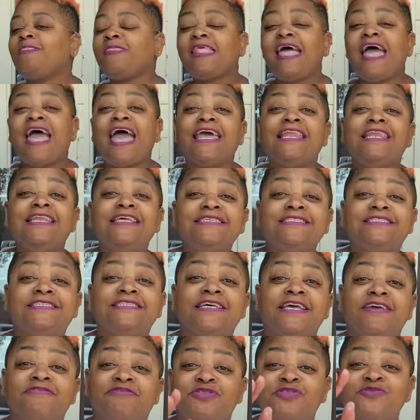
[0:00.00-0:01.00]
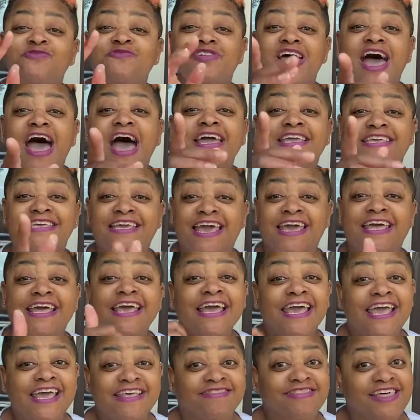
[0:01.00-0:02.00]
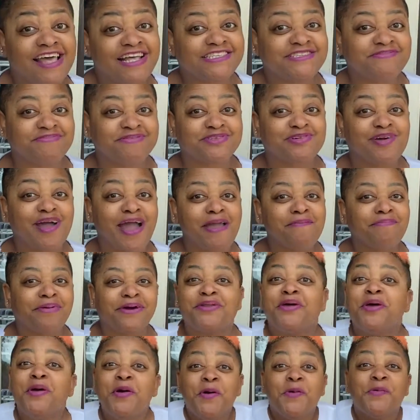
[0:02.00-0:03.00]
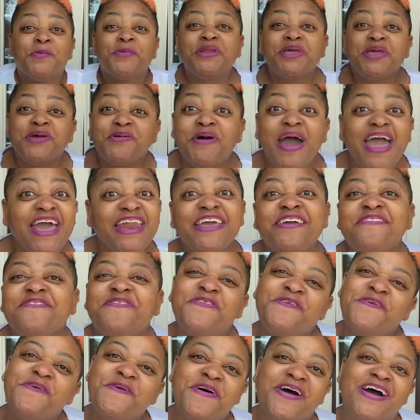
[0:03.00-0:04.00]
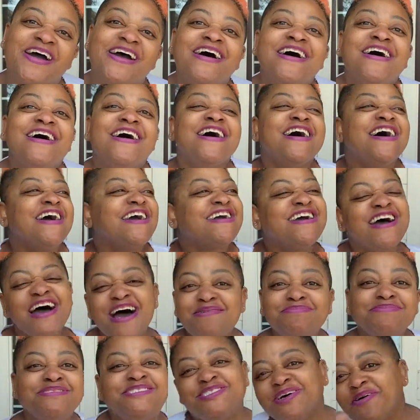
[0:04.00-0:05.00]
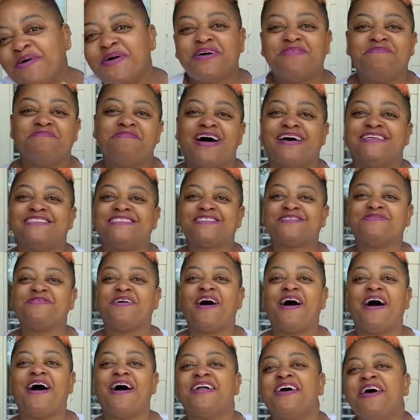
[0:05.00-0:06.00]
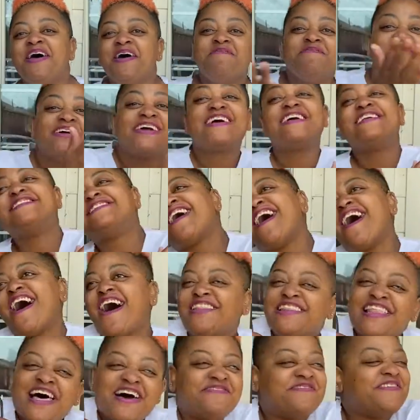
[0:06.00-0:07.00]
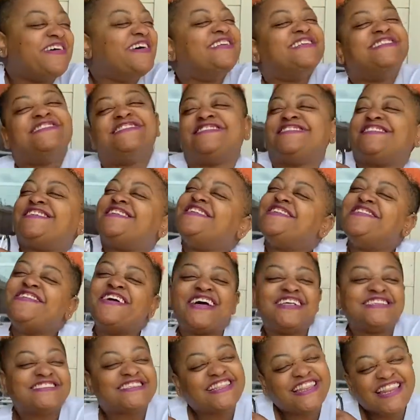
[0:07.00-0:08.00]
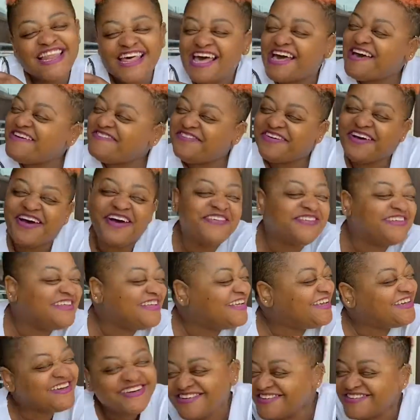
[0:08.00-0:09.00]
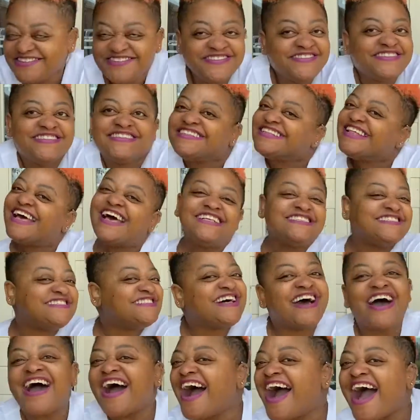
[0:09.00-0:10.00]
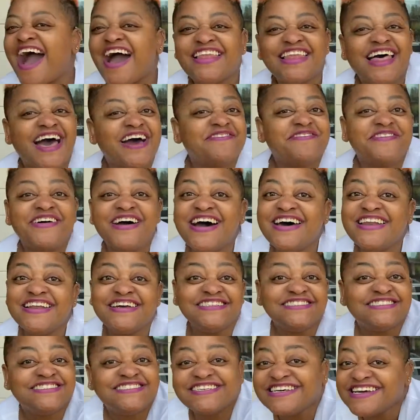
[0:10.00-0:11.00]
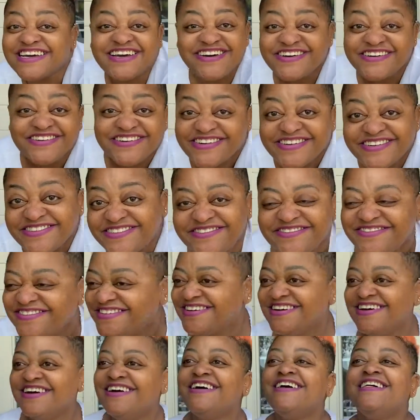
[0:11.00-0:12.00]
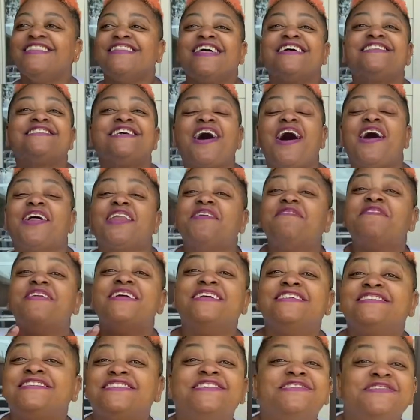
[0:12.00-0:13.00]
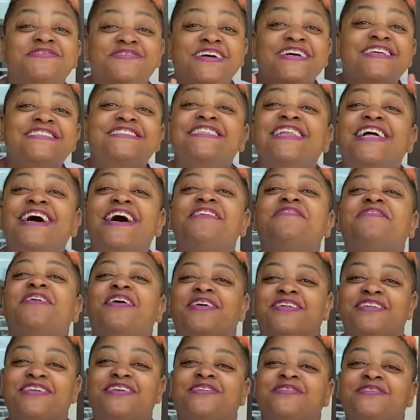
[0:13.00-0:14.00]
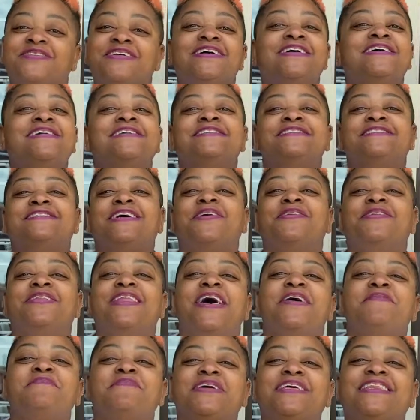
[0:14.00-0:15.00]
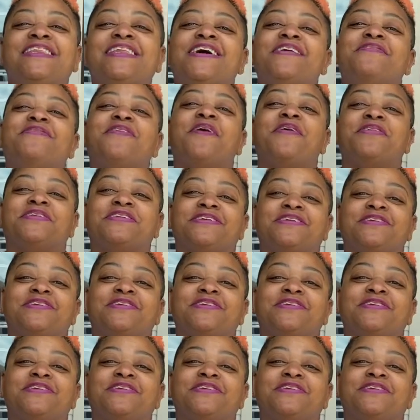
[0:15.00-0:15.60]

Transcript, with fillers: Hey, listen, if you've not yet hit that subscribe button, what are you waiting for? Come join my squad. Because all I want to do is love on you. That's all I want to do. That's all I want to do is love on you. So let me love on you